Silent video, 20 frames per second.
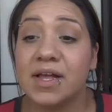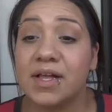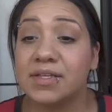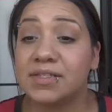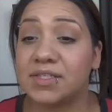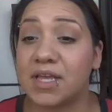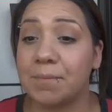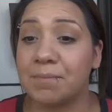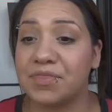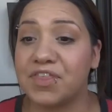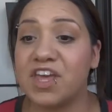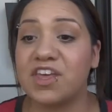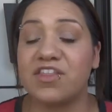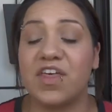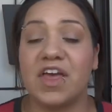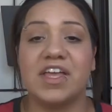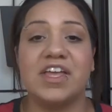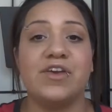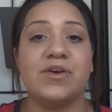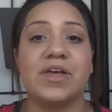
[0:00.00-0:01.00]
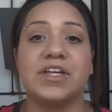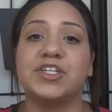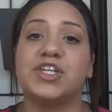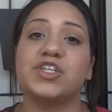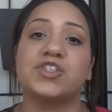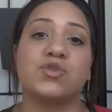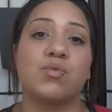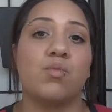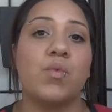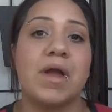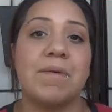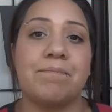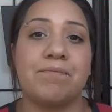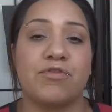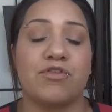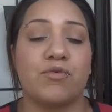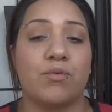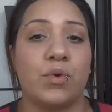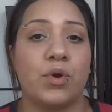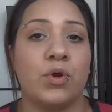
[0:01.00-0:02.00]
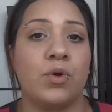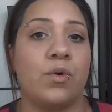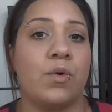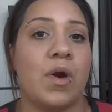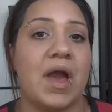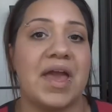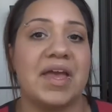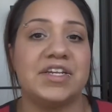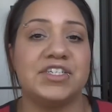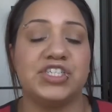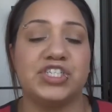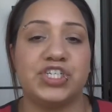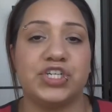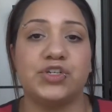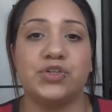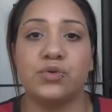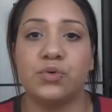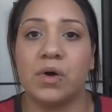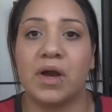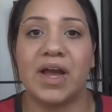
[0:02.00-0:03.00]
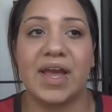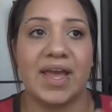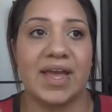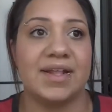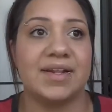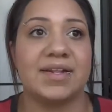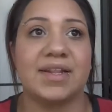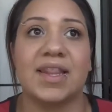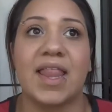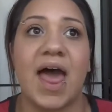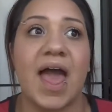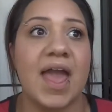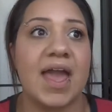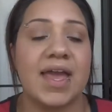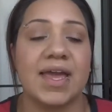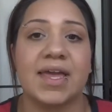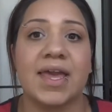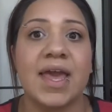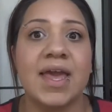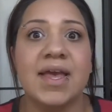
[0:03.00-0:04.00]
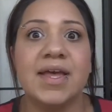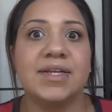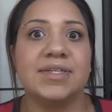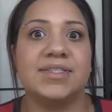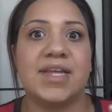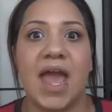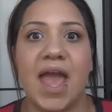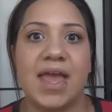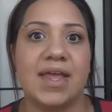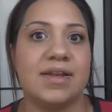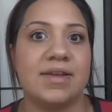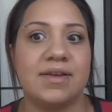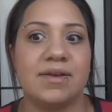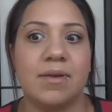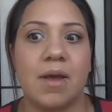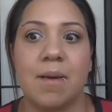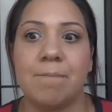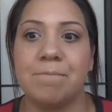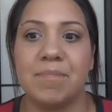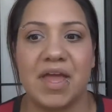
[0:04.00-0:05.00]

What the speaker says: Something that you could just whip through and do in like 10